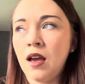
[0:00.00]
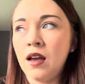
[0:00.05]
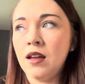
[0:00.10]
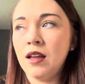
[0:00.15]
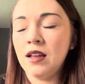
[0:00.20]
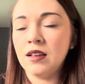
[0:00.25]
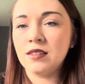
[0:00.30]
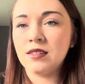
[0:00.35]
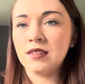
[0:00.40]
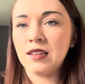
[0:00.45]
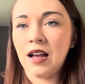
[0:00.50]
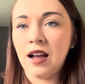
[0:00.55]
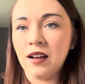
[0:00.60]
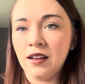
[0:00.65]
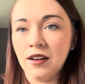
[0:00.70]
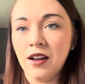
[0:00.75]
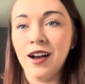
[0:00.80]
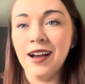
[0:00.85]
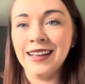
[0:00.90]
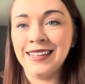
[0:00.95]
It's
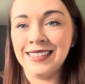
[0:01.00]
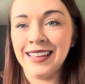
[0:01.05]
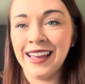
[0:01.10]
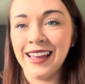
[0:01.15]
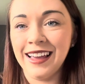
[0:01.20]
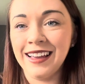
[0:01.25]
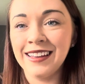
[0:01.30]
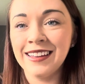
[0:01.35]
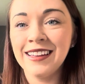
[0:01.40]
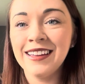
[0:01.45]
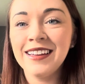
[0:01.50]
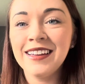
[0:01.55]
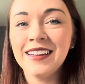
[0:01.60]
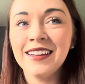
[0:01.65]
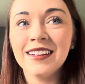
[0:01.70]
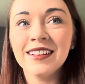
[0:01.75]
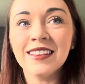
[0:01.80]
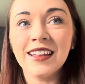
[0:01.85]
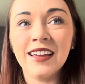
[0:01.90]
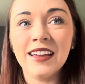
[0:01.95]
agonizing.
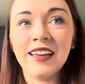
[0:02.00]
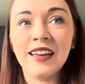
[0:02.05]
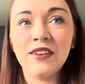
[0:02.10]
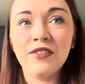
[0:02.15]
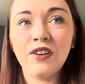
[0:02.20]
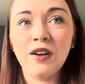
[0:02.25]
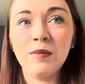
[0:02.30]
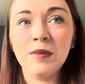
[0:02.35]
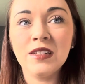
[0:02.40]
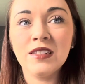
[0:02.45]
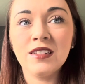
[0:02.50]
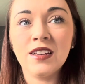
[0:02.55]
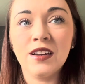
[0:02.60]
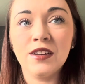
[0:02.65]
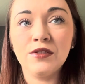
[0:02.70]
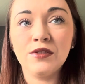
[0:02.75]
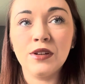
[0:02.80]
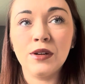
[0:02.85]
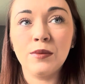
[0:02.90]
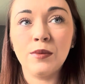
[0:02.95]
Like, if I'm in
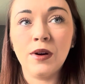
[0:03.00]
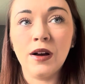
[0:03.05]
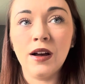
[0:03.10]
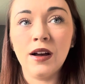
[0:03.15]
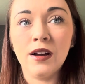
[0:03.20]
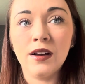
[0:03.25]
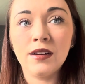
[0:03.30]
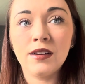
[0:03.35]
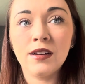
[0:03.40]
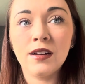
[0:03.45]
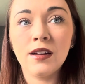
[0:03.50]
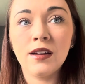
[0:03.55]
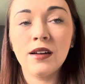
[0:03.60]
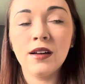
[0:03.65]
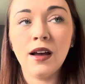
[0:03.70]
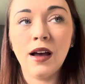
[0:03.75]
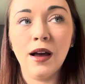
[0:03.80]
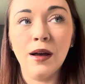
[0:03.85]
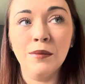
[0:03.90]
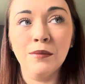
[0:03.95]
surgery at work,
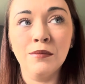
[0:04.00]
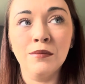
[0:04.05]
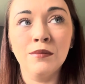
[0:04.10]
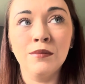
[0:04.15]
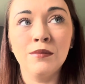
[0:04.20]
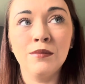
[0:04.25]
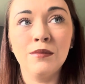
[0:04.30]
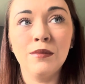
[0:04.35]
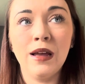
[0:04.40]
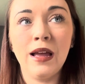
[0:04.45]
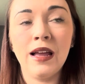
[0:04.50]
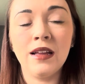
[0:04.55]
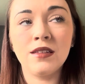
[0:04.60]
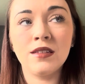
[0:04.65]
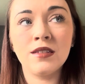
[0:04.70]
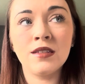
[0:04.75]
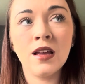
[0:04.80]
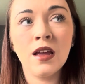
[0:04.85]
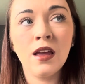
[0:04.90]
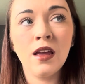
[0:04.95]

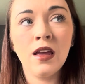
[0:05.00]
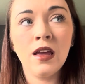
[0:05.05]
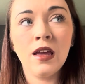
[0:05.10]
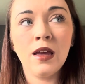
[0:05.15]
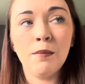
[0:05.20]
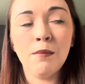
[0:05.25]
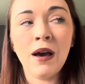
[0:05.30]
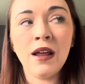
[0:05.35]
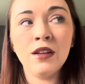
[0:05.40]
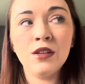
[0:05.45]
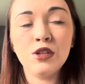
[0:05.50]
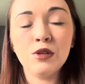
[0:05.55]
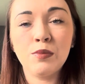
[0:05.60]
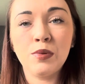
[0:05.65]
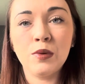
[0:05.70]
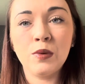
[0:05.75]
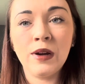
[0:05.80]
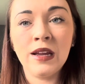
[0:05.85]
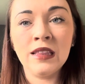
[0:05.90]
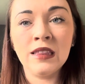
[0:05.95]
it's
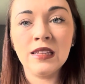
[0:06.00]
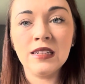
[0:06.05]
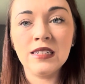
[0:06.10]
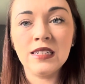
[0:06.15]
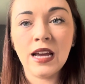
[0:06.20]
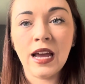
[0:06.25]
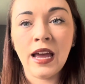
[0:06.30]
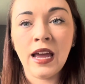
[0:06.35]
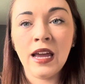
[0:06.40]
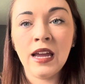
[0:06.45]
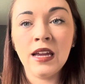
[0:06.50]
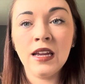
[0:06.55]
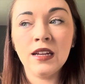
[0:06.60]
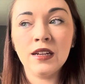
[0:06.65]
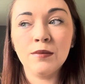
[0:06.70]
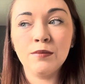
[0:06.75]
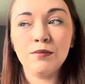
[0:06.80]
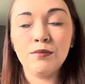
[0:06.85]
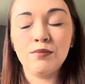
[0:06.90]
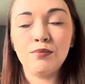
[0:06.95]
manageable in the day,
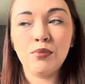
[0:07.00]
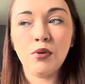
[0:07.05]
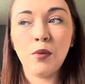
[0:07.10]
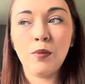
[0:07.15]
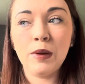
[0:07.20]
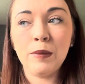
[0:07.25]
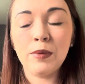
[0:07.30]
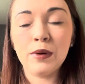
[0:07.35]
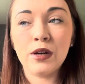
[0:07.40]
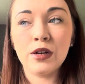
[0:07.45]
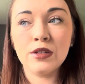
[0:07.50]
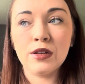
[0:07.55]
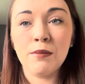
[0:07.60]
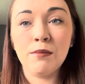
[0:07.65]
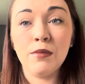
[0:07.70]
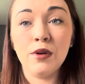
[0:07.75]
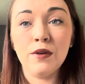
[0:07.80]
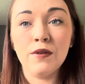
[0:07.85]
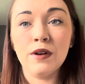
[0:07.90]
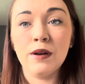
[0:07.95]
probably because I'm
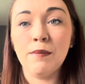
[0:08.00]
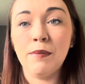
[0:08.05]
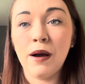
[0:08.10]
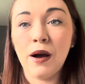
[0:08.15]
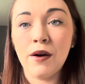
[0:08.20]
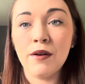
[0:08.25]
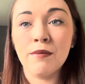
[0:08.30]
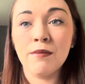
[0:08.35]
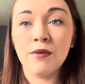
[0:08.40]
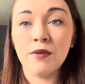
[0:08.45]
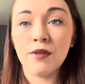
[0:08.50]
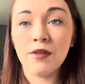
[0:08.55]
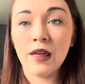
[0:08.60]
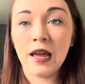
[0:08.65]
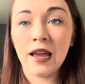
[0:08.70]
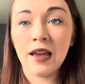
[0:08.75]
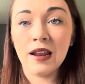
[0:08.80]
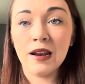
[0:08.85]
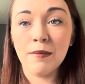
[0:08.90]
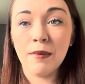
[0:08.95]
moving about and I'm not
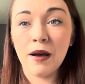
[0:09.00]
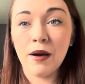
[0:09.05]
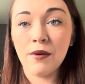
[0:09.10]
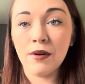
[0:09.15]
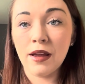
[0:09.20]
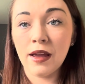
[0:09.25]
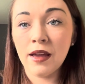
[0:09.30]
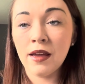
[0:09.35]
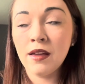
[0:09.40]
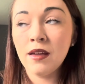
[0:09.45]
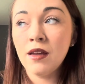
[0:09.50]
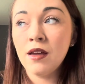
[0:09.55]
thinking about it.